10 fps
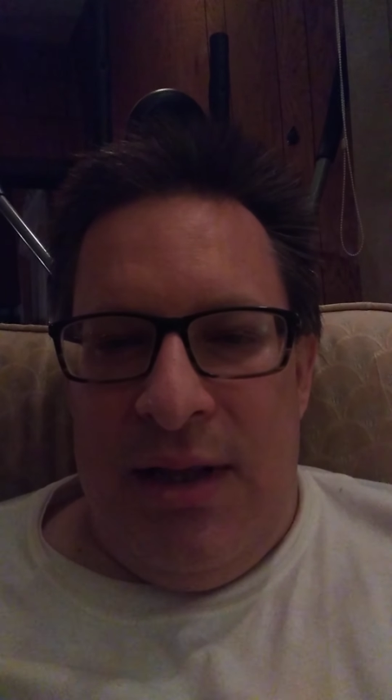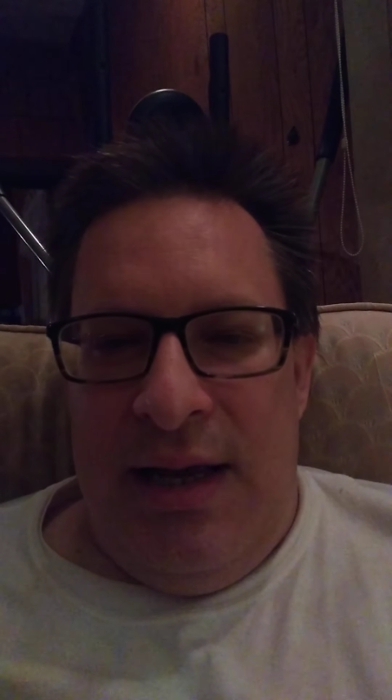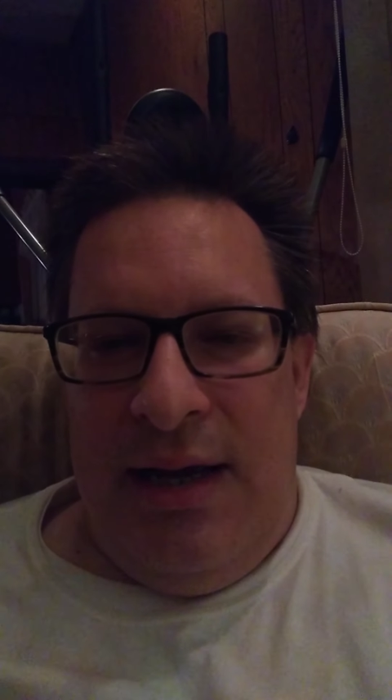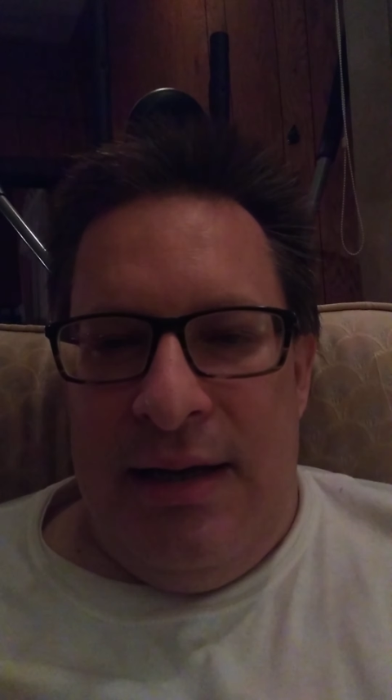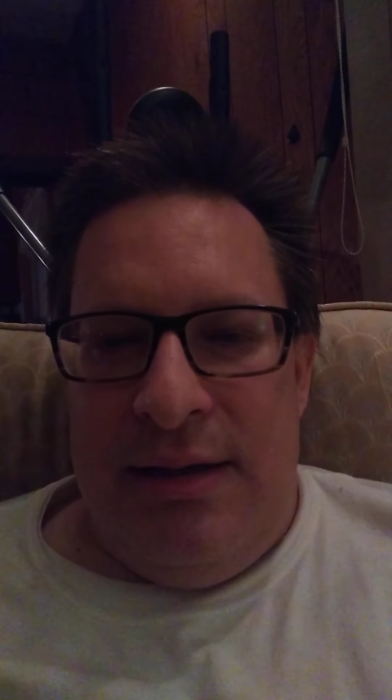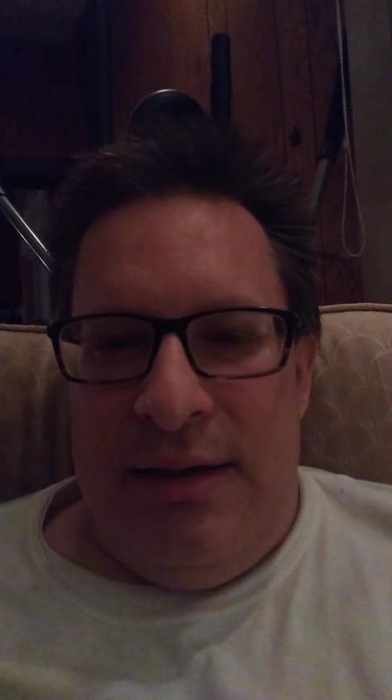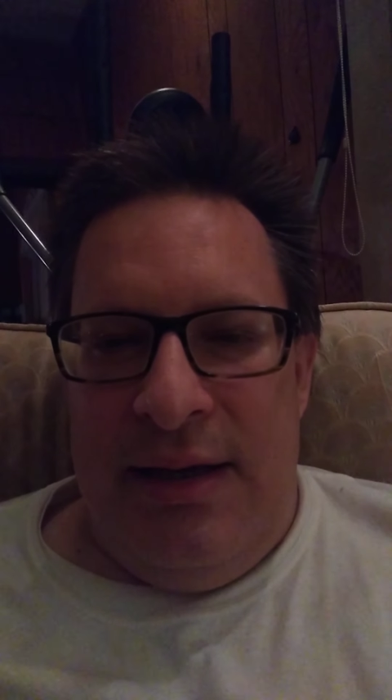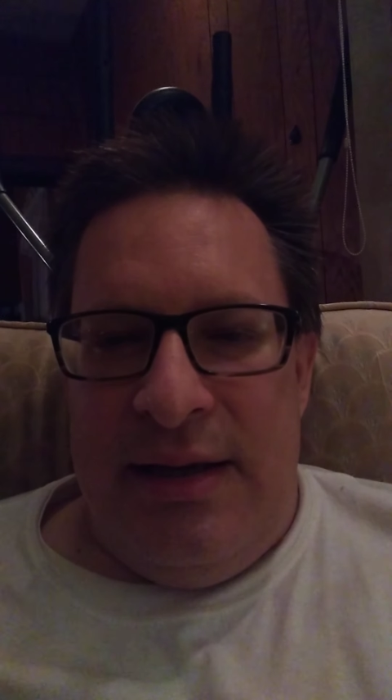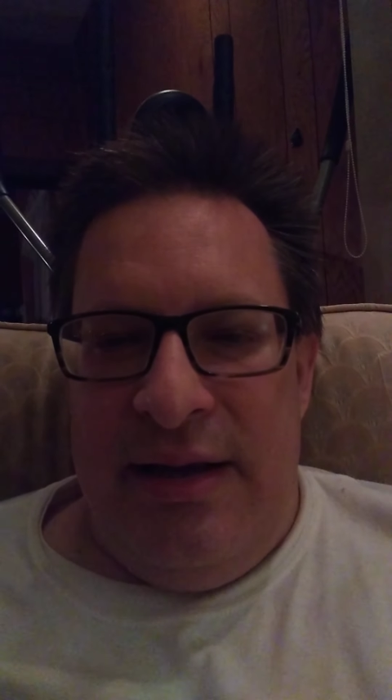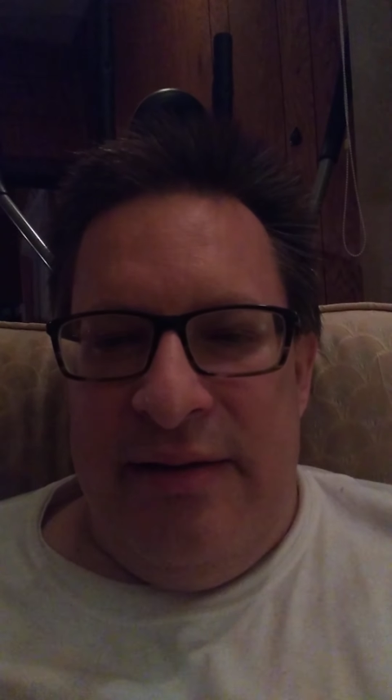and
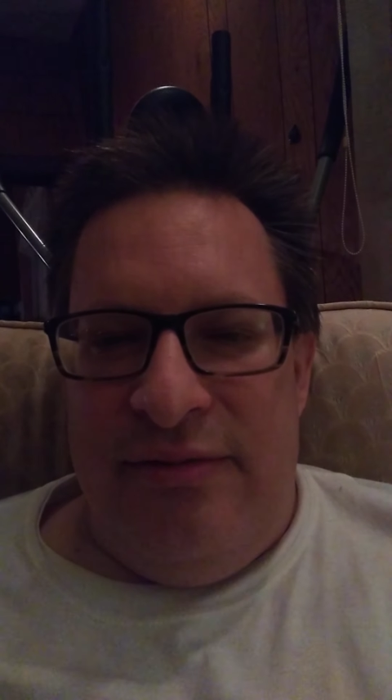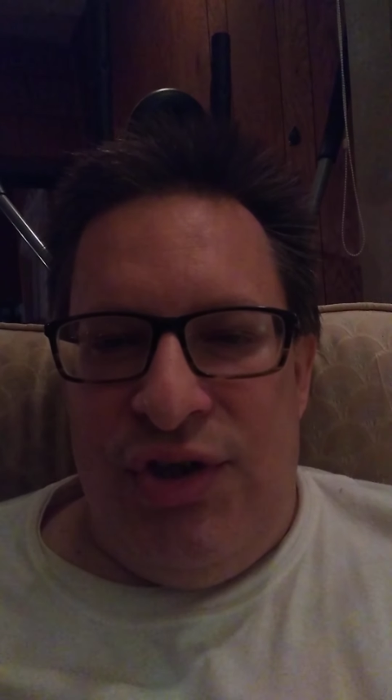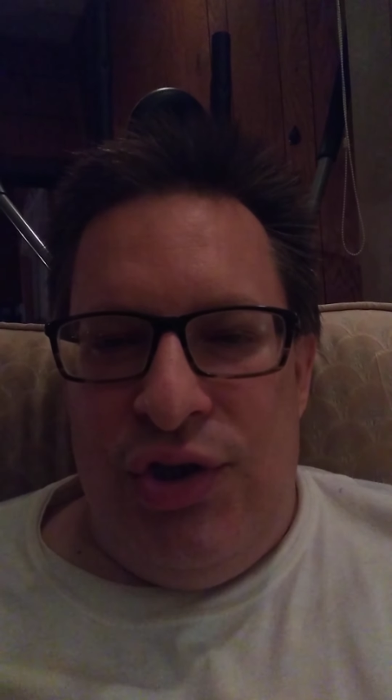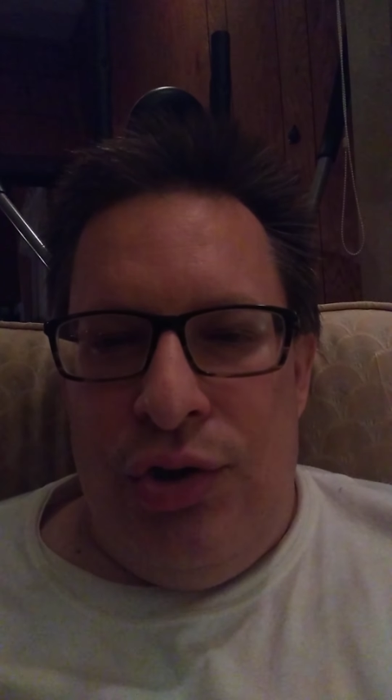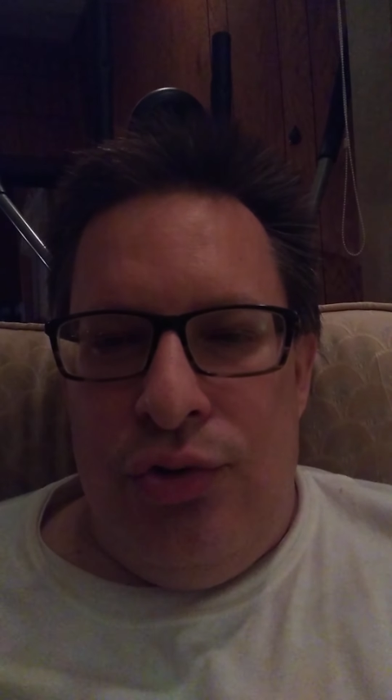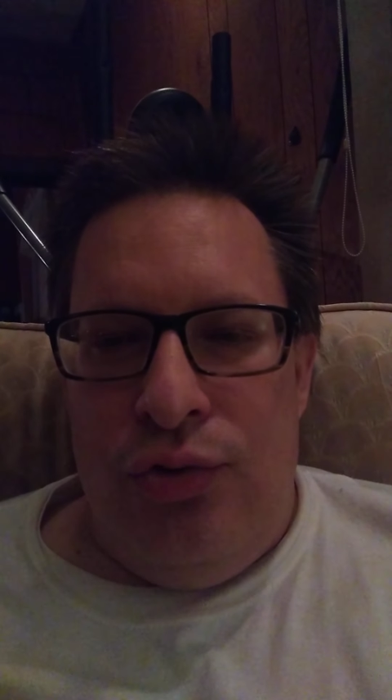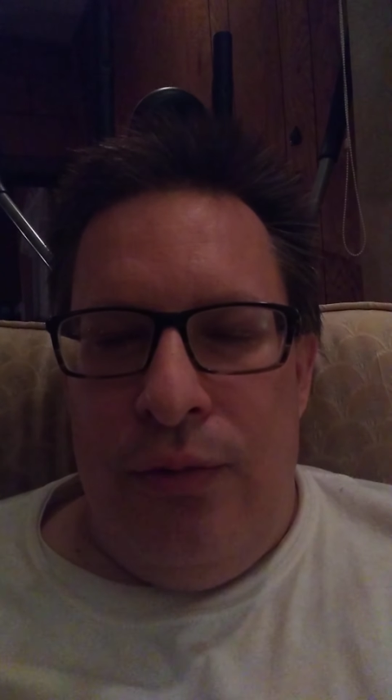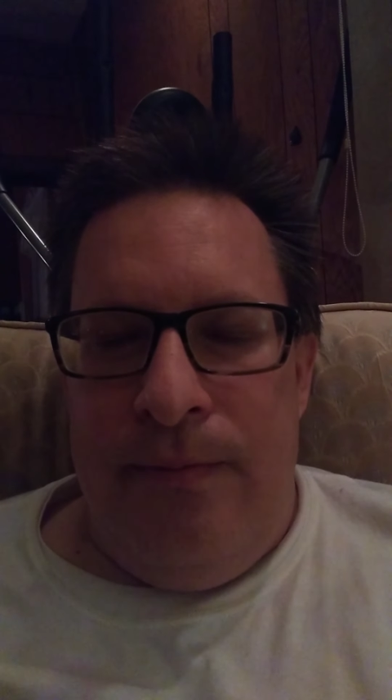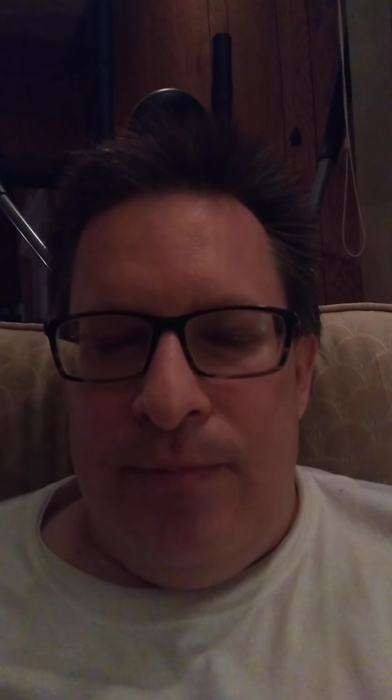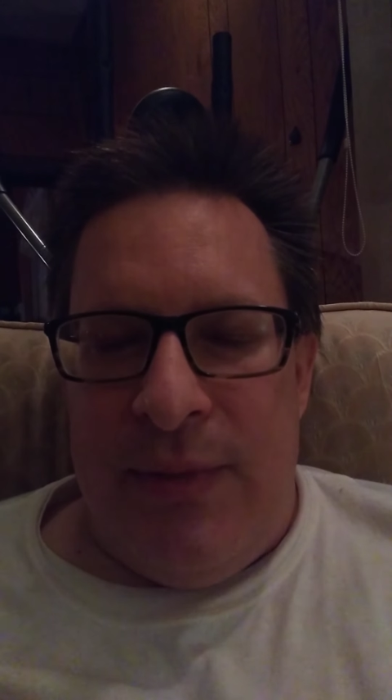it gives
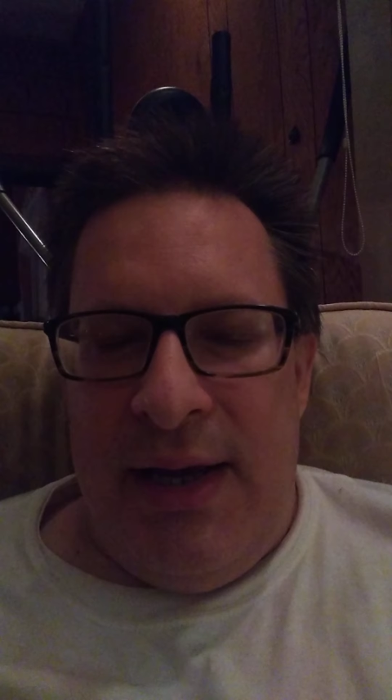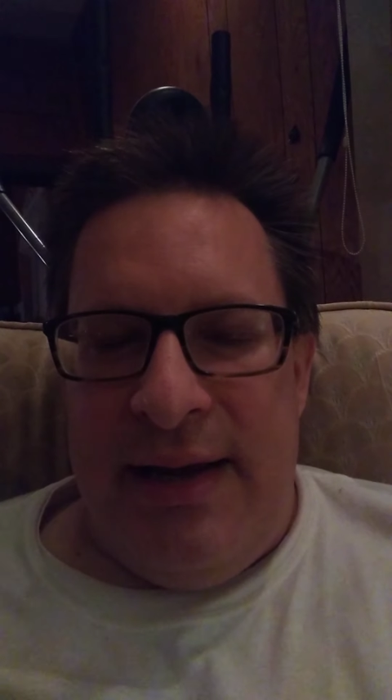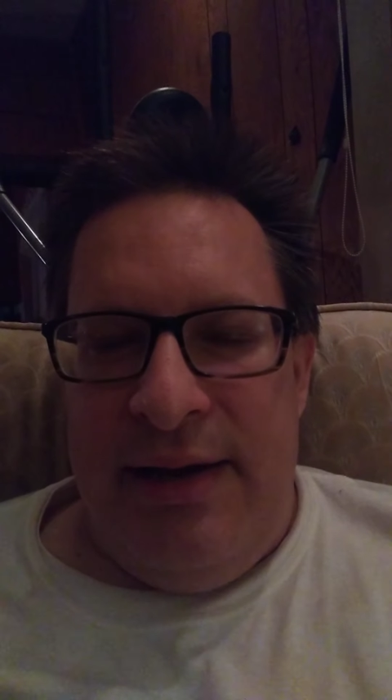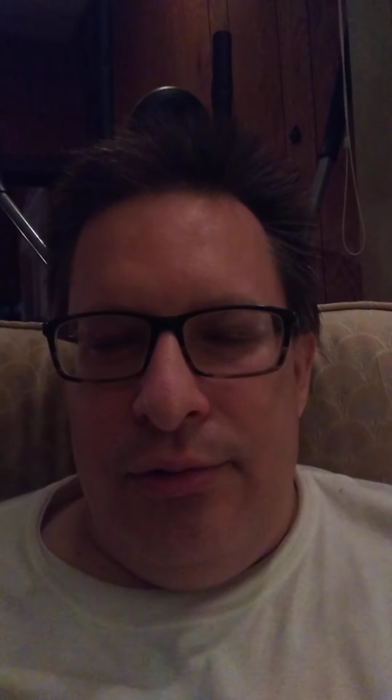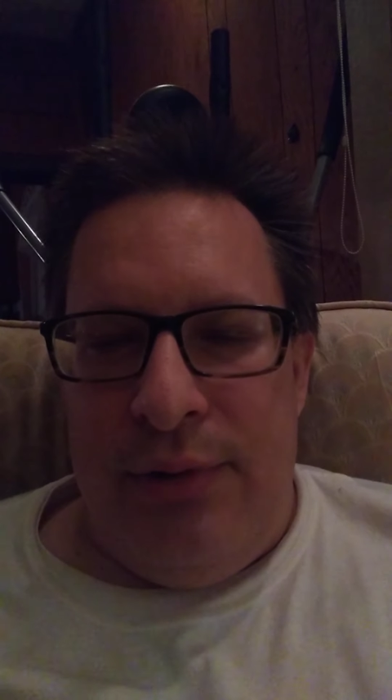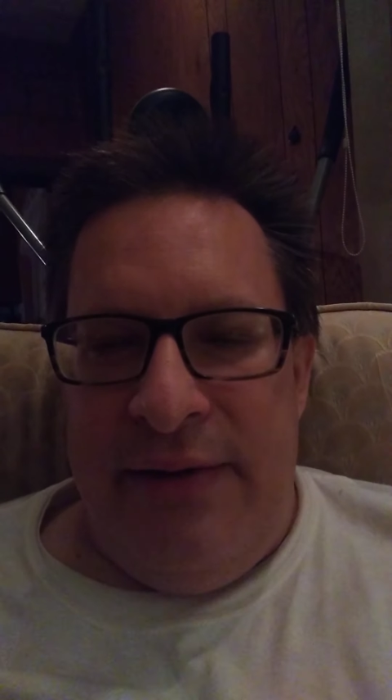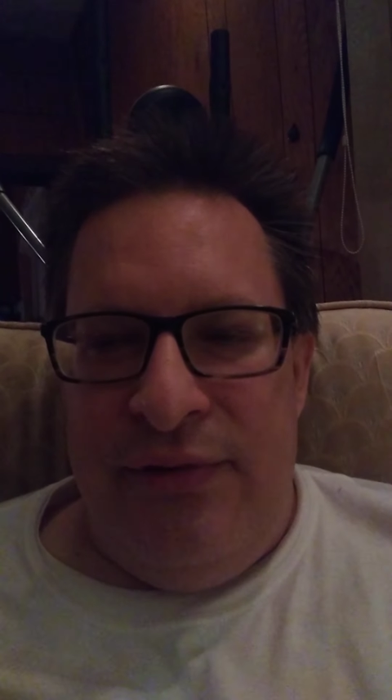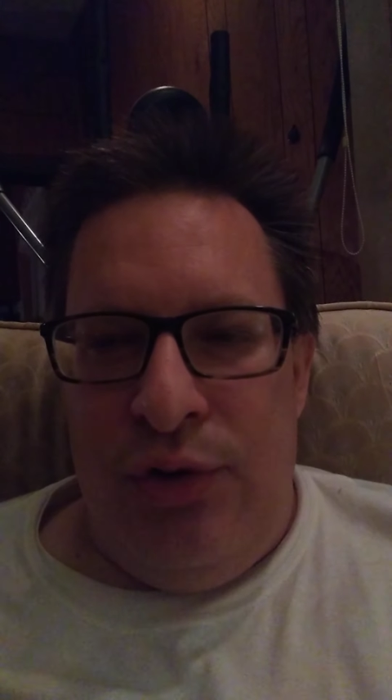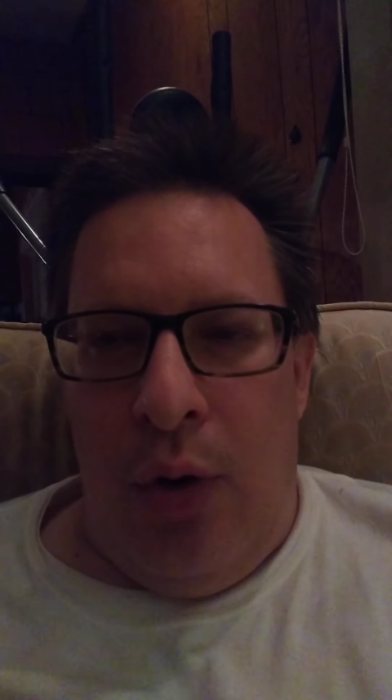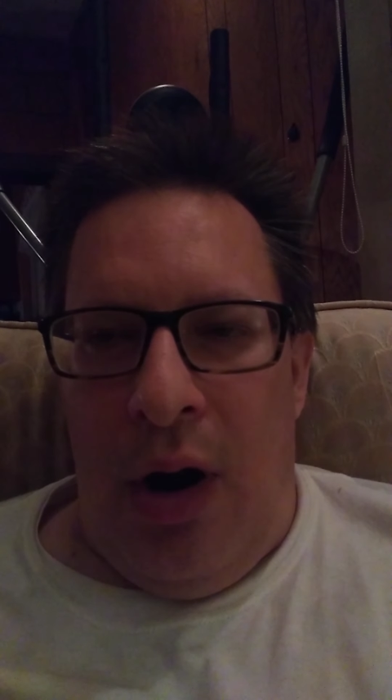you it, it'll give
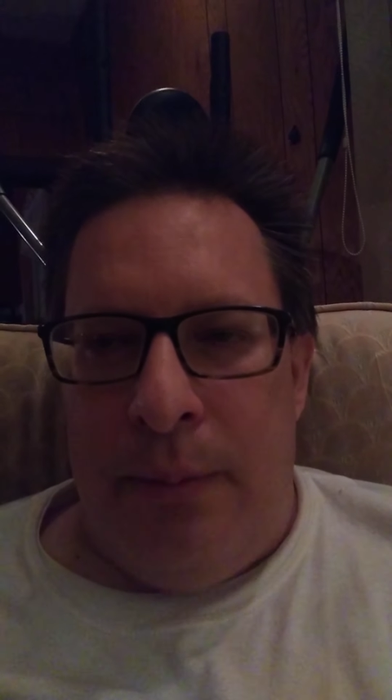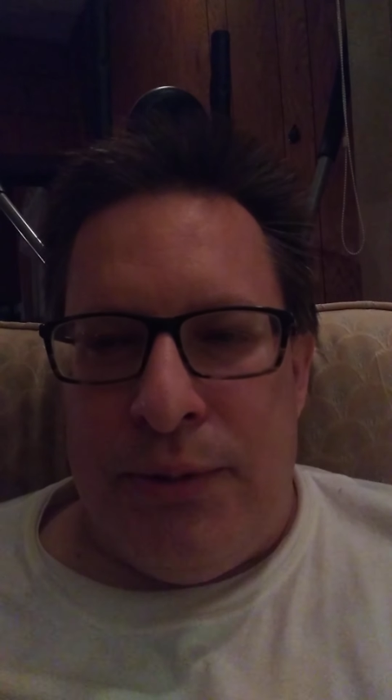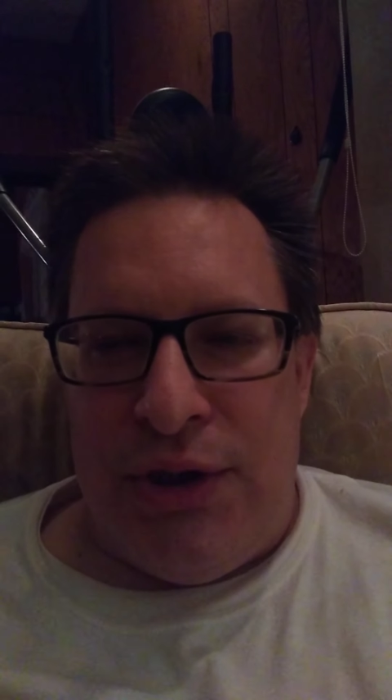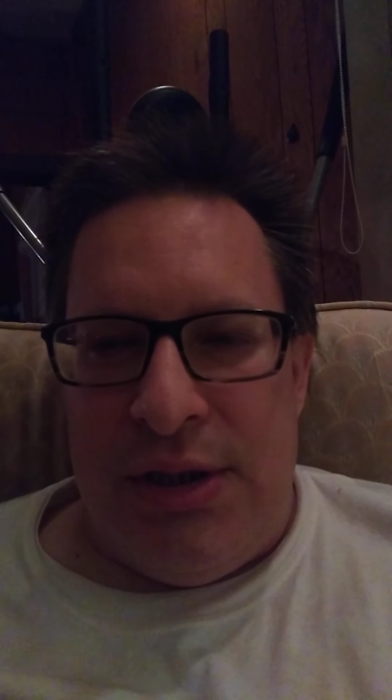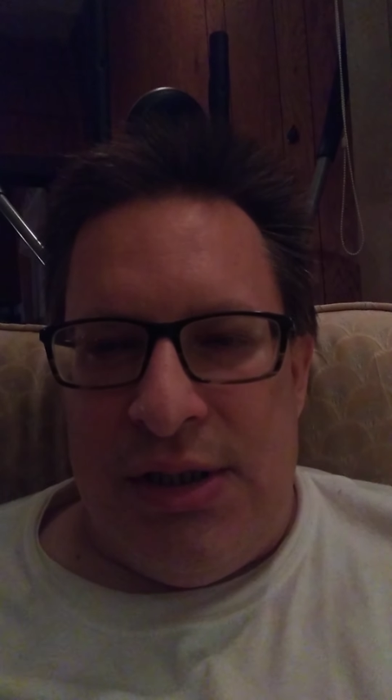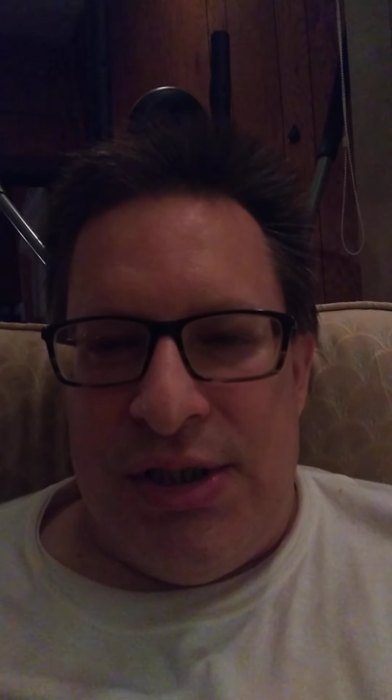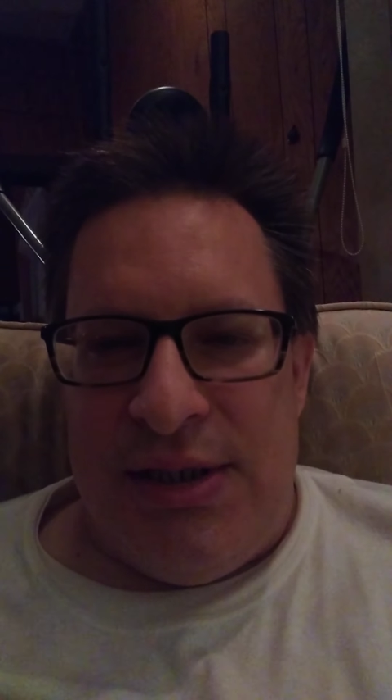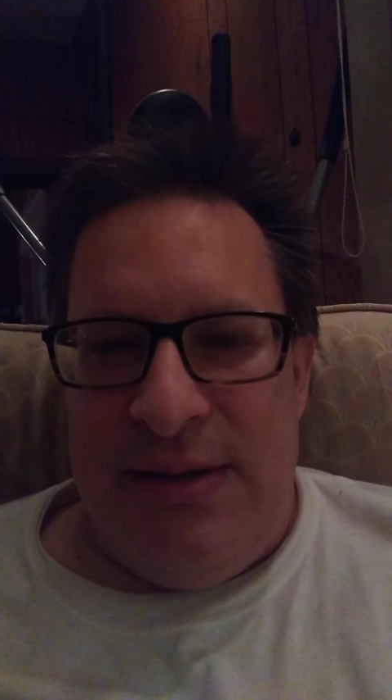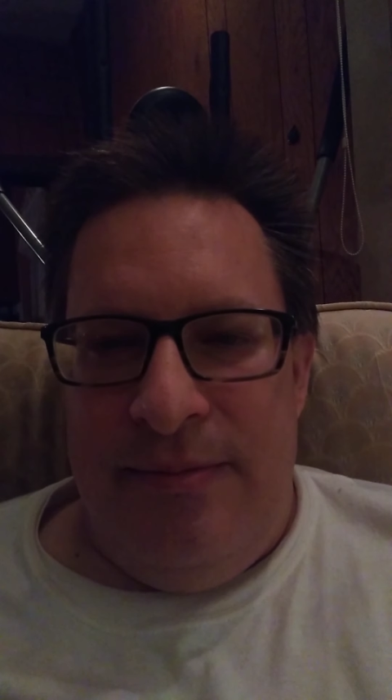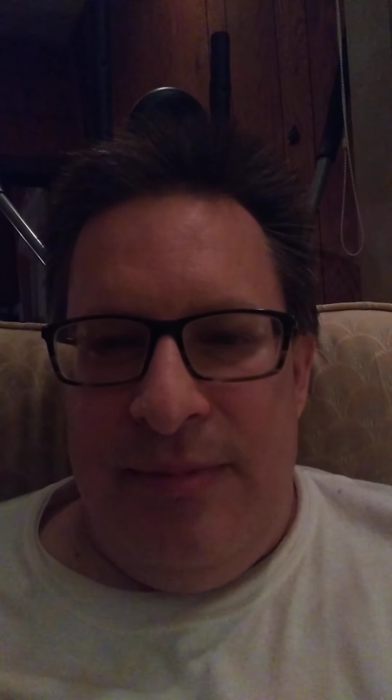you options.